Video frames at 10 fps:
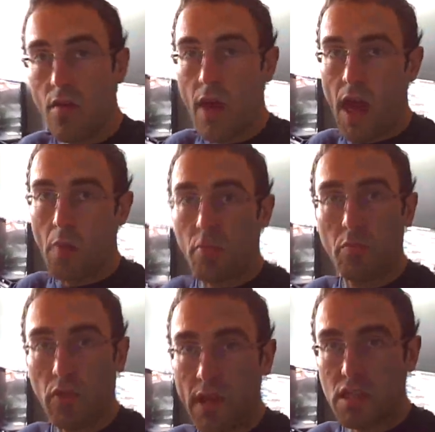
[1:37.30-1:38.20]
the hemp
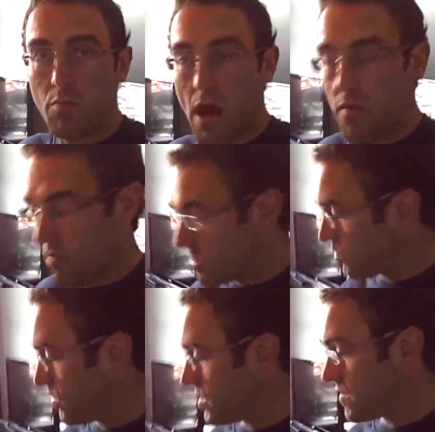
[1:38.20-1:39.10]
bliss
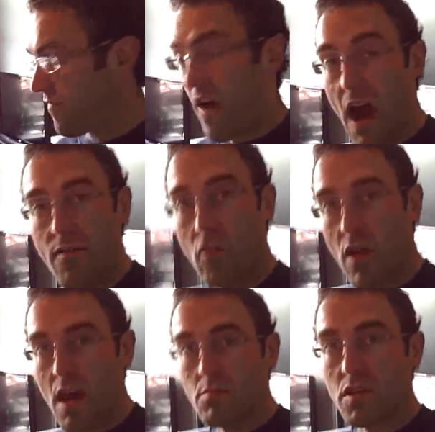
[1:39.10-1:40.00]
beverage, which is 5
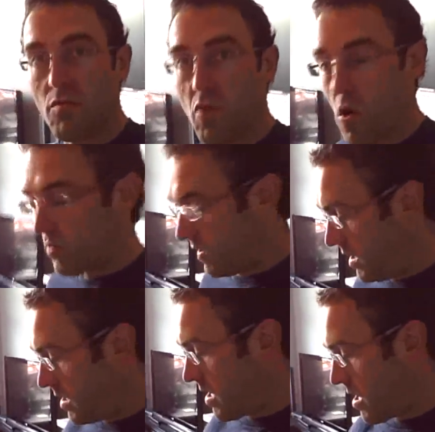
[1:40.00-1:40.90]
grams of
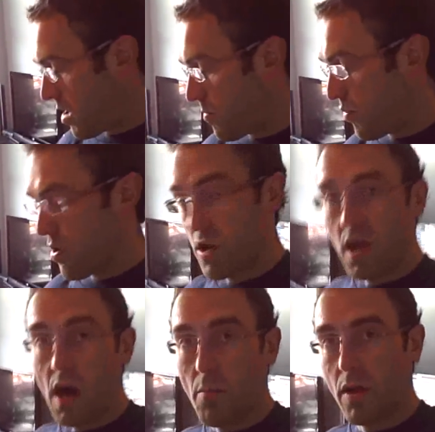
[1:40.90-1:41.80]
protein per
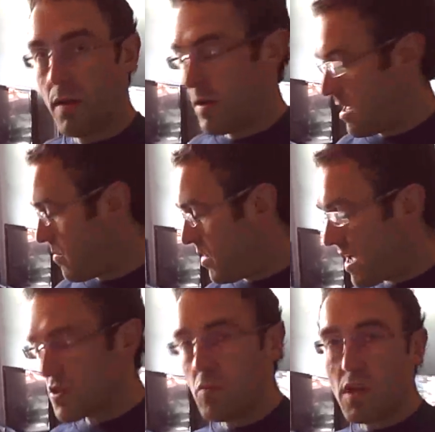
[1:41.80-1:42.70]
cup. But
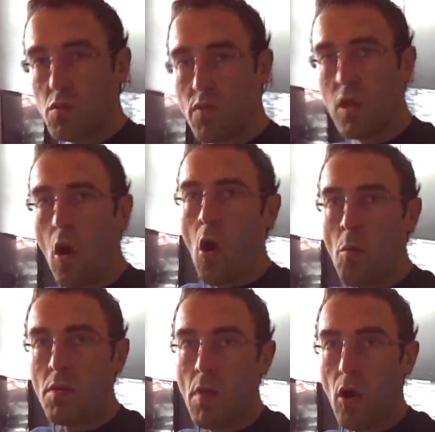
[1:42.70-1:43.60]
not so much with the
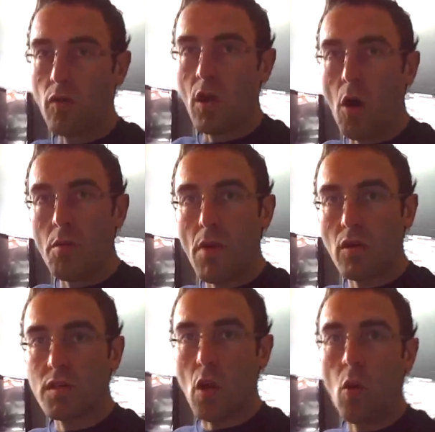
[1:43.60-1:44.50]
almond milk. The almond
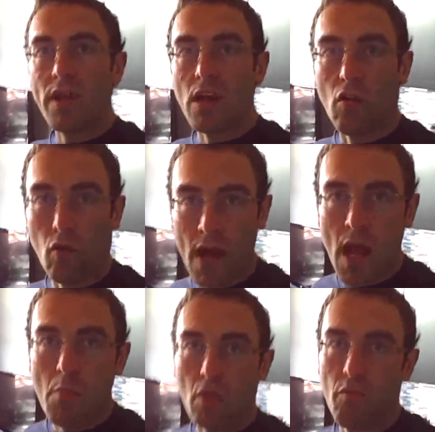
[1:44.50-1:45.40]
milk is only 1
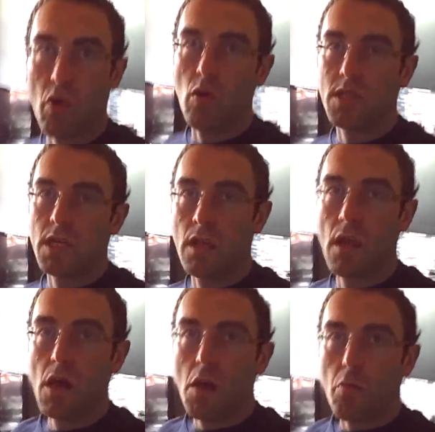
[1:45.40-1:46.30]
gram of
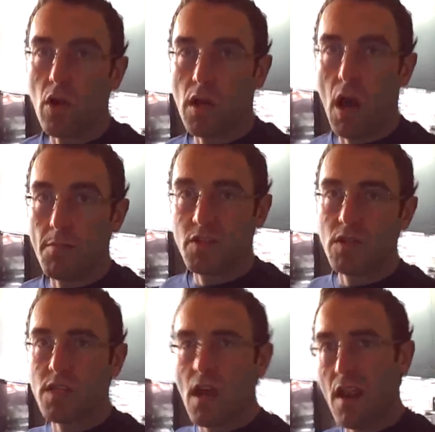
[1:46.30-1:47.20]
protein per cup,
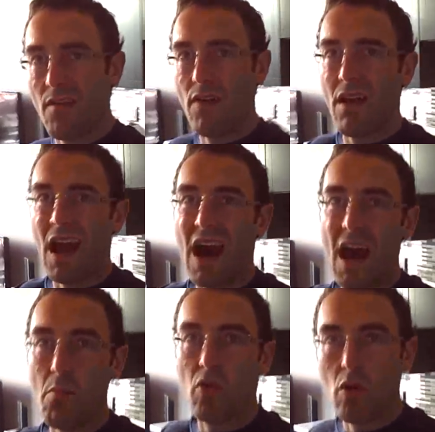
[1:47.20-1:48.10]
so it's not a very
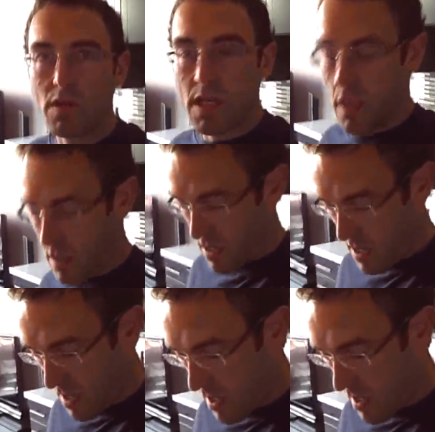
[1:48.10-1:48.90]
high protein